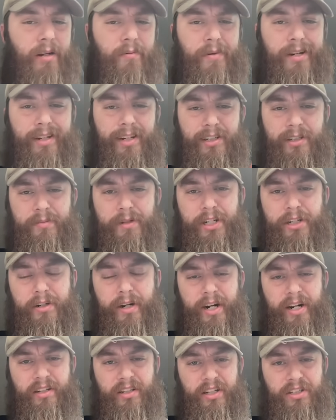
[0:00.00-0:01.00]
We need to be
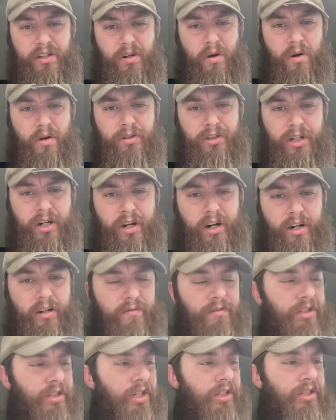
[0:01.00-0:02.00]
creating these alternative
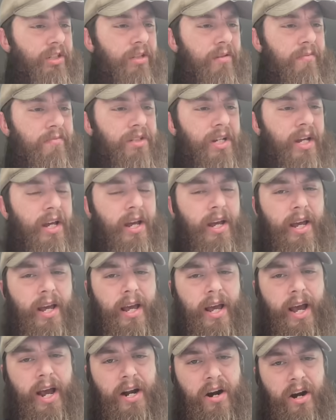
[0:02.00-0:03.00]
systems
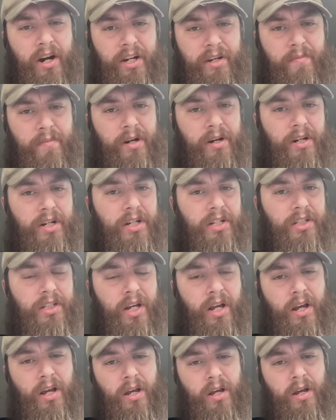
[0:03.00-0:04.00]
in our communities
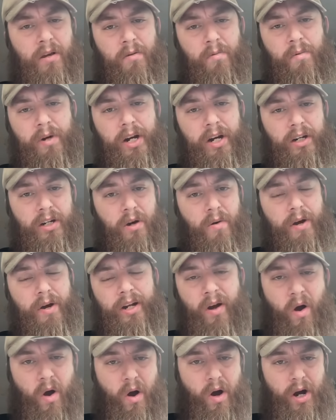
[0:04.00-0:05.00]
we are going
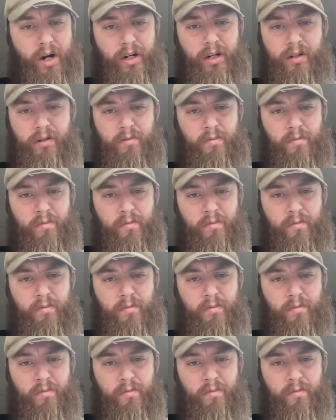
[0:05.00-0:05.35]
hard.